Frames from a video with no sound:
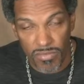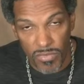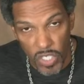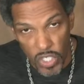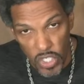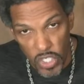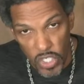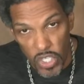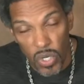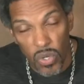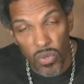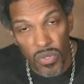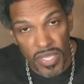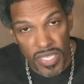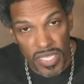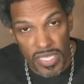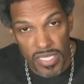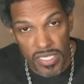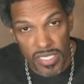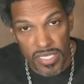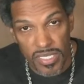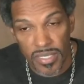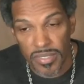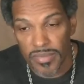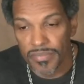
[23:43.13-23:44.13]
Know
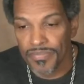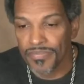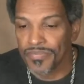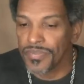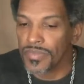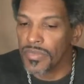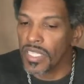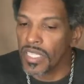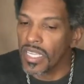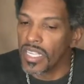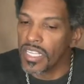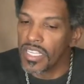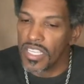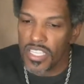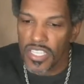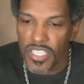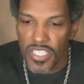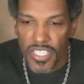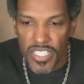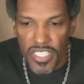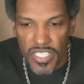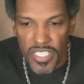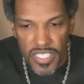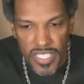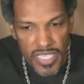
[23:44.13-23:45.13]
this.
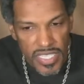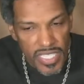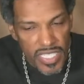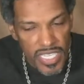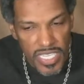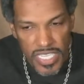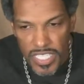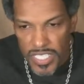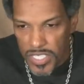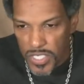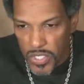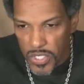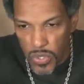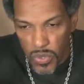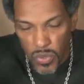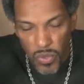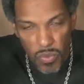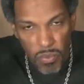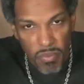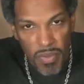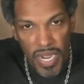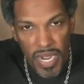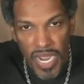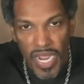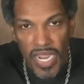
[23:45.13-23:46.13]
These two
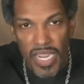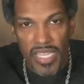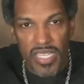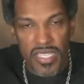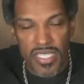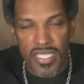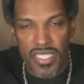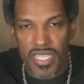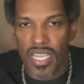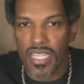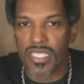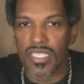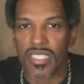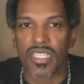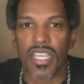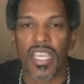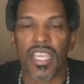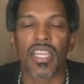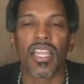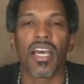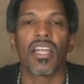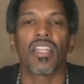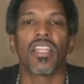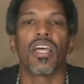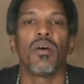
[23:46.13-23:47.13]
mindsets
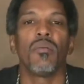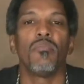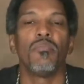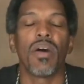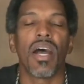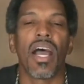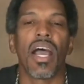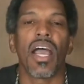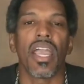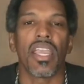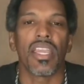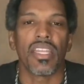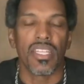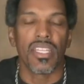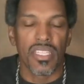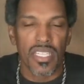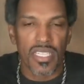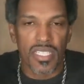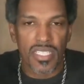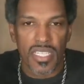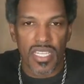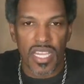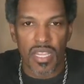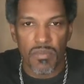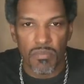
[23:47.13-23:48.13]
cannot abide in the
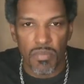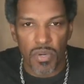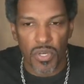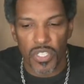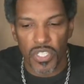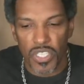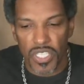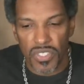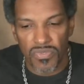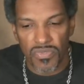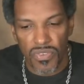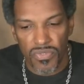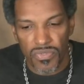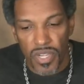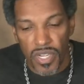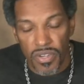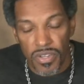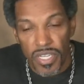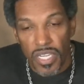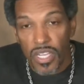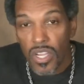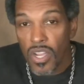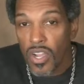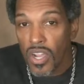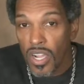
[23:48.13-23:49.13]
same person for
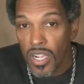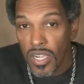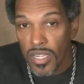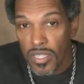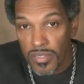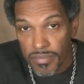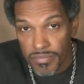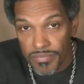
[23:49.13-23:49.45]
very long.